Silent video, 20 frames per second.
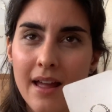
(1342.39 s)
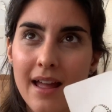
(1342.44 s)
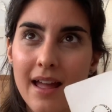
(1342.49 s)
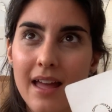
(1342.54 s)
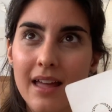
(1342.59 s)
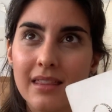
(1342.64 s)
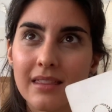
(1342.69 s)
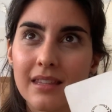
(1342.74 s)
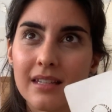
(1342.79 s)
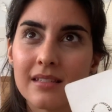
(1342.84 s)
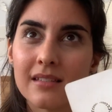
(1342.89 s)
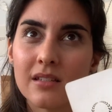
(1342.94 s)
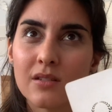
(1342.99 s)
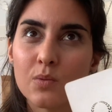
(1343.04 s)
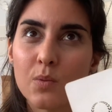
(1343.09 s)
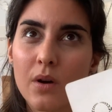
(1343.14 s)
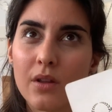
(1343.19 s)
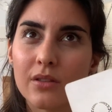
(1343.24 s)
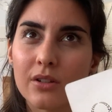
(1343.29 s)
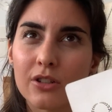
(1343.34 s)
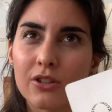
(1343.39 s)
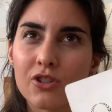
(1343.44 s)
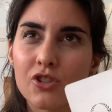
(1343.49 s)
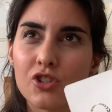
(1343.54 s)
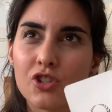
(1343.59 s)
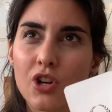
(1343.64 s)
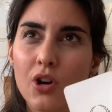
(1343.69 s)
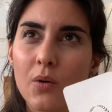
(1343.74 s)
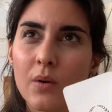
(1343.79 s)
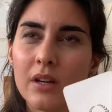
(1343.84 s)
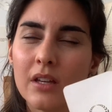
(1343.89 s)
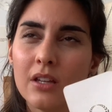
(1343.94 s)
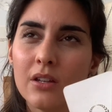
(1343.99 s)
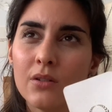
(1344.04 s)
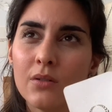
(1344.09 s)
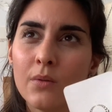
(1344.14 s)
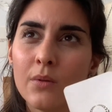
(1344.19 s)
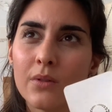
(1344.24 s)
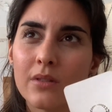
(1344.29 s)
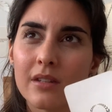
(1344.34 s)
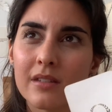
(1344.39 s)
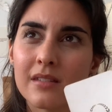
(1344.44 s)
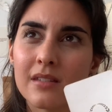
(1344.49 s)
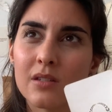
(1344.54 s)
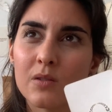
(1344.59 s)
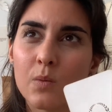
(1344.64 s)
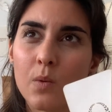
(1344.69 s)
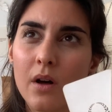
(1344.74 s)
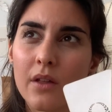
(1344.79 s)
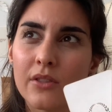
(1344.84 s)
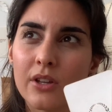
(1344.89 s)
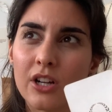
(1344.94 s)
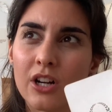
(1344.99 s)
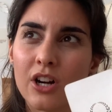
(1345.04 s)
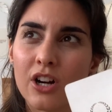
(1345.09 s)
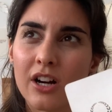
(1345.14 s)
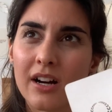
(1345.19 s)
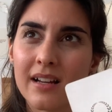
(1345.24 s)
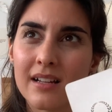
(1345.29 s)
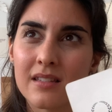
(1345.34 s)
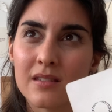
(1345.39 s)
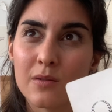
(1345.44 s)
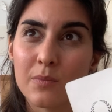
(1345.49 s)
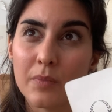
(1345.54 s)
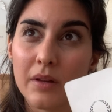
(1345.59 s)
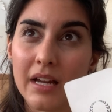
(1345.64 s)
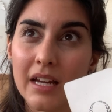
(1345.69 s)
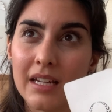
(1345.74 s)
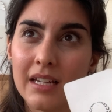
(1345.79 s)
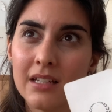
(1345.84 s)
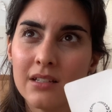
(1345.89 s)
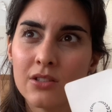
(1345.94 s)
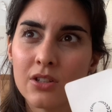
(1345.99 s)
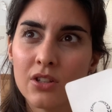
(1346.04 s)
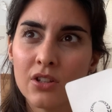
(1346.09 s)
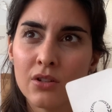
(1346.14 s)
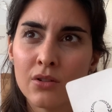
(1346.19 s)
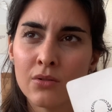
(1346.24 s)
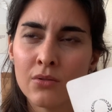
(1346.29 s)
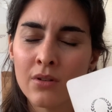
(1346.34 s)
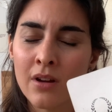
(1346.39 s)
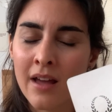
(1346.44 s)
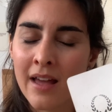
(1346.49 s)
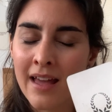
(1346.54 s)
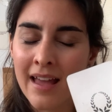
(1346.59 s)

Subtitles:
And this is what they're showing you. This is what they are explaining to you.